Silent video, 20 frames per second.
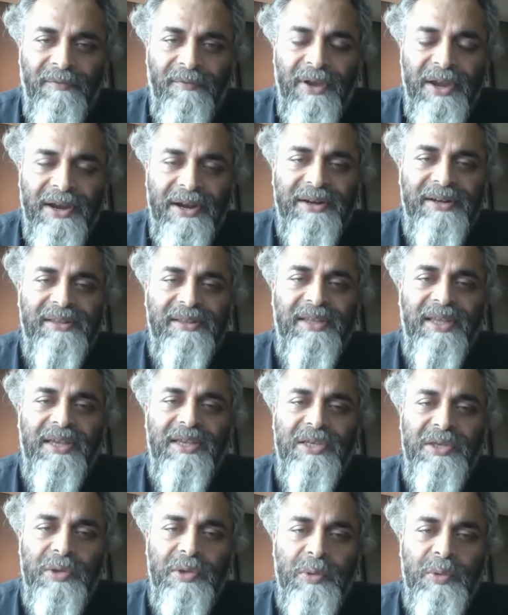where they
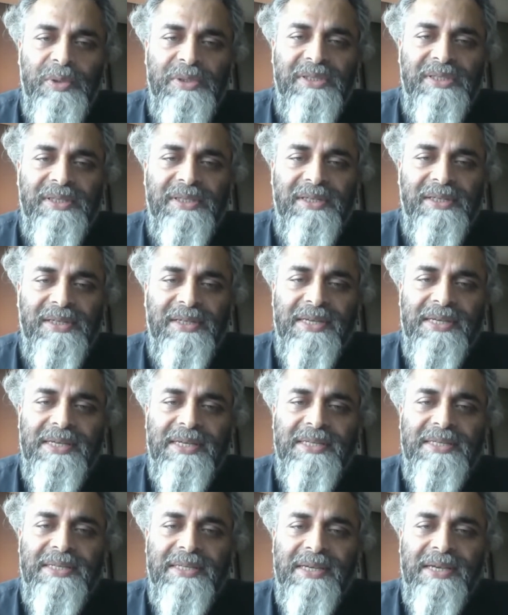use
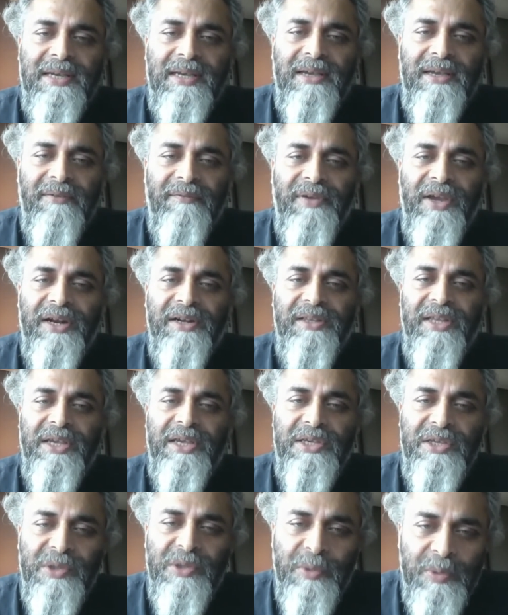
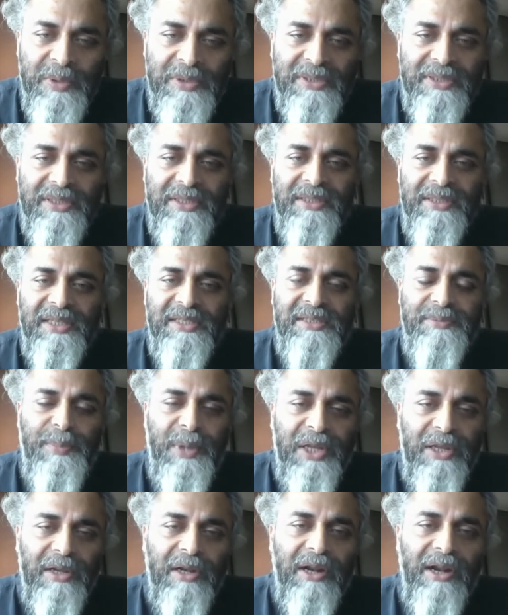this
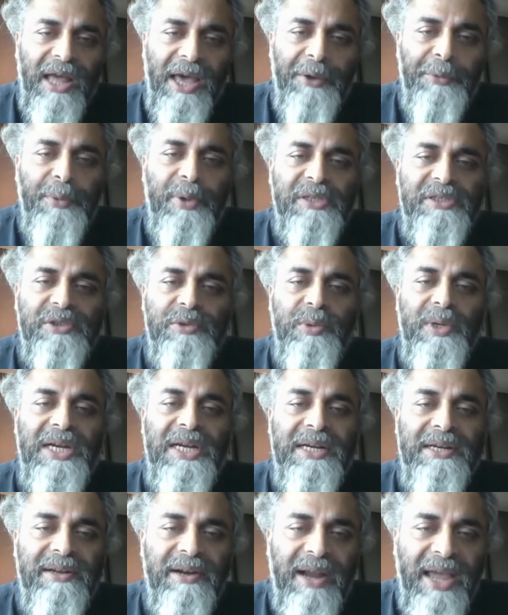particular language to
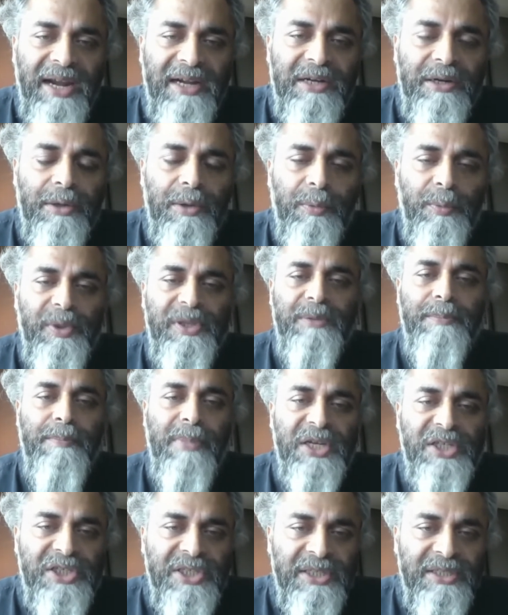interact with
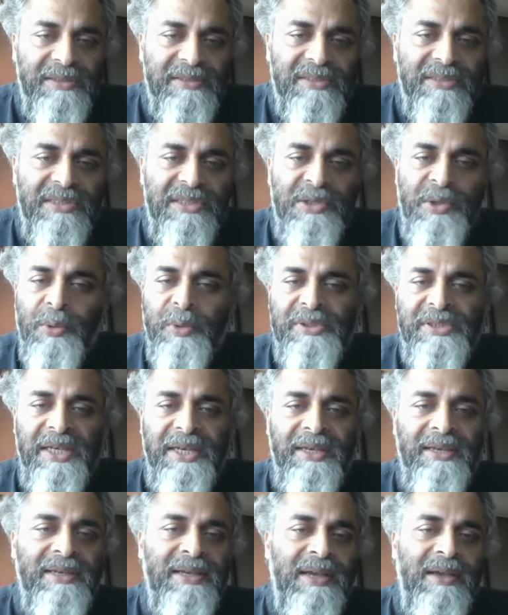machines
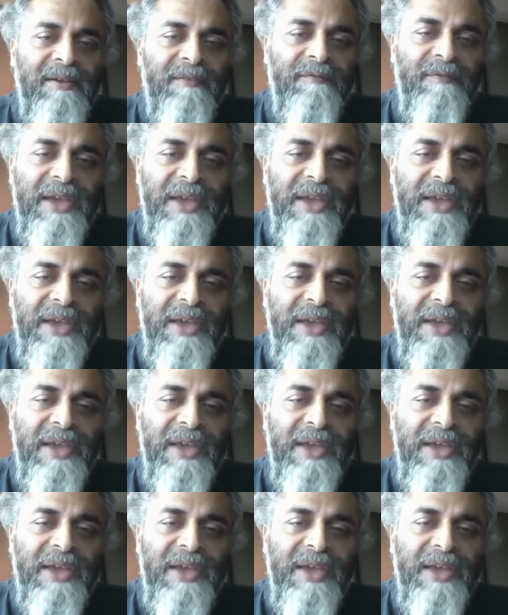using